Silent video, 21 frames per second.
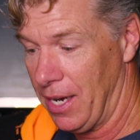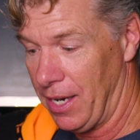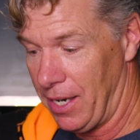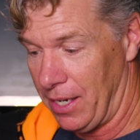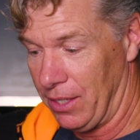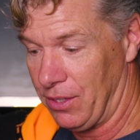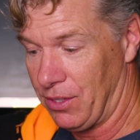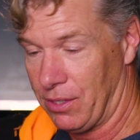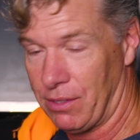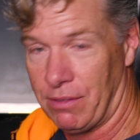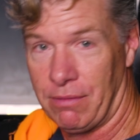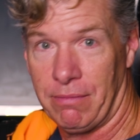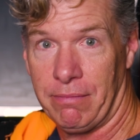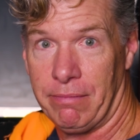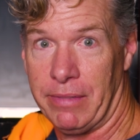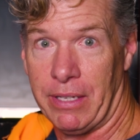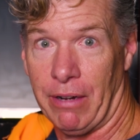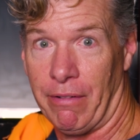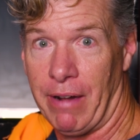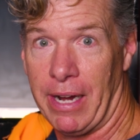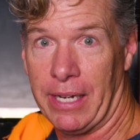It's
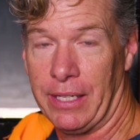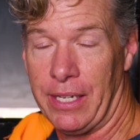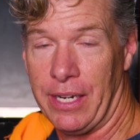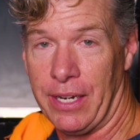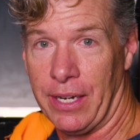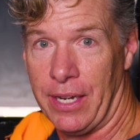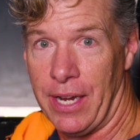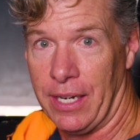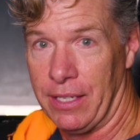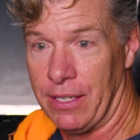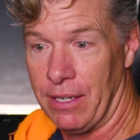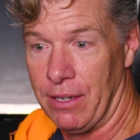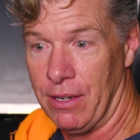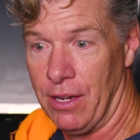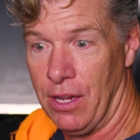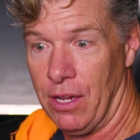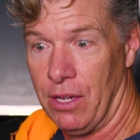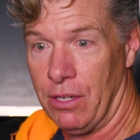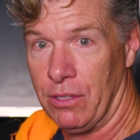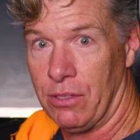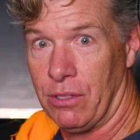directly connected.
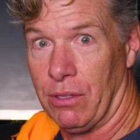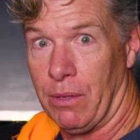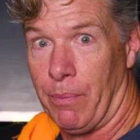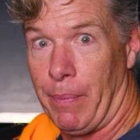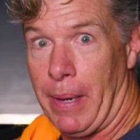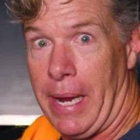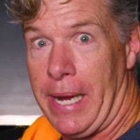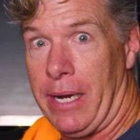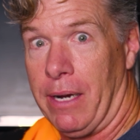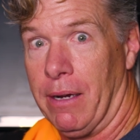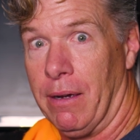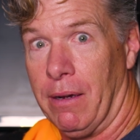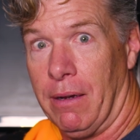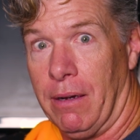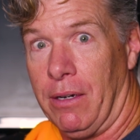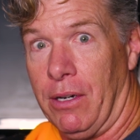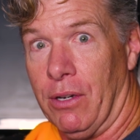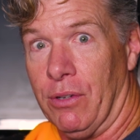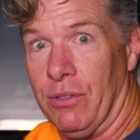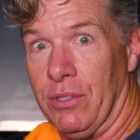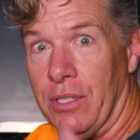So the bike
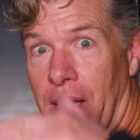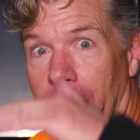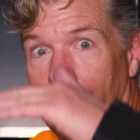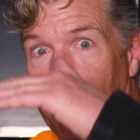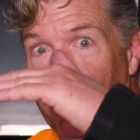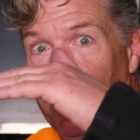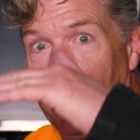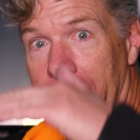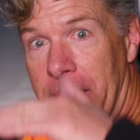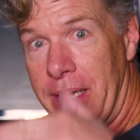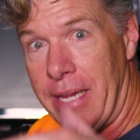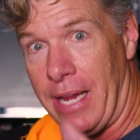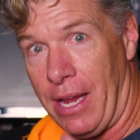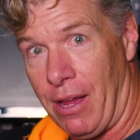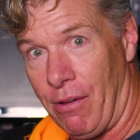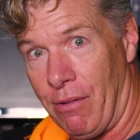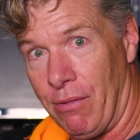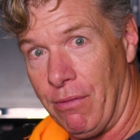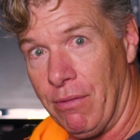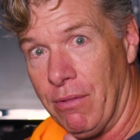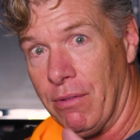goes up and
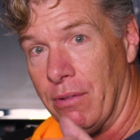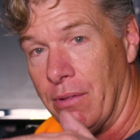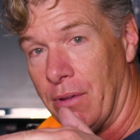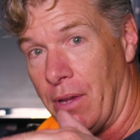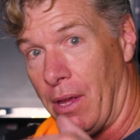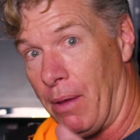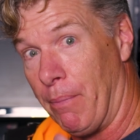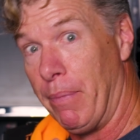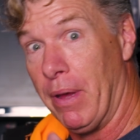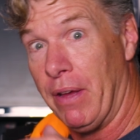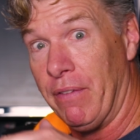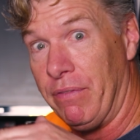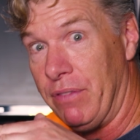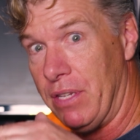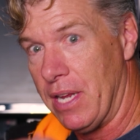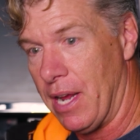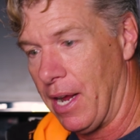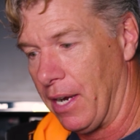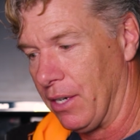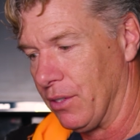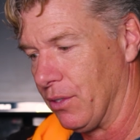down above
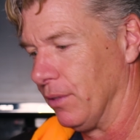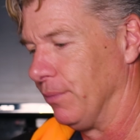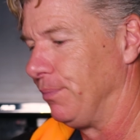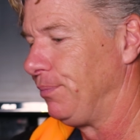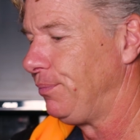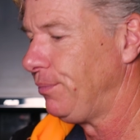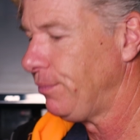the axle.